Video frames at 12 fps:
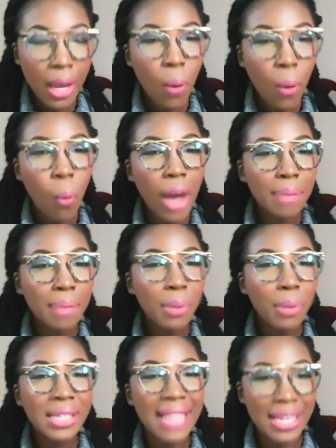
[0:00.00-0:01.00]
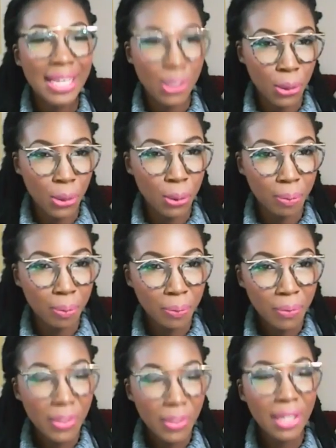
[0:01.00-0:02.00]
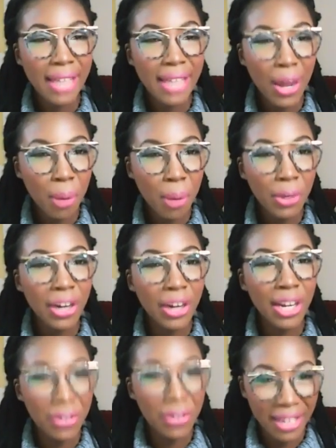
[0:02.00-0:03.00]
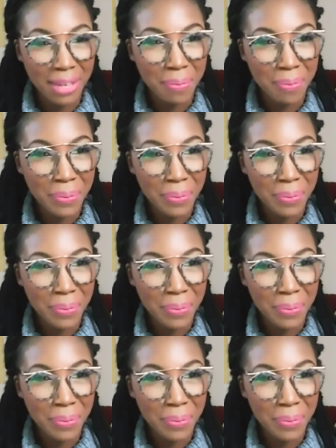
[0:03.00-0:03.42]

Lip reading: What possessed you to take up your degree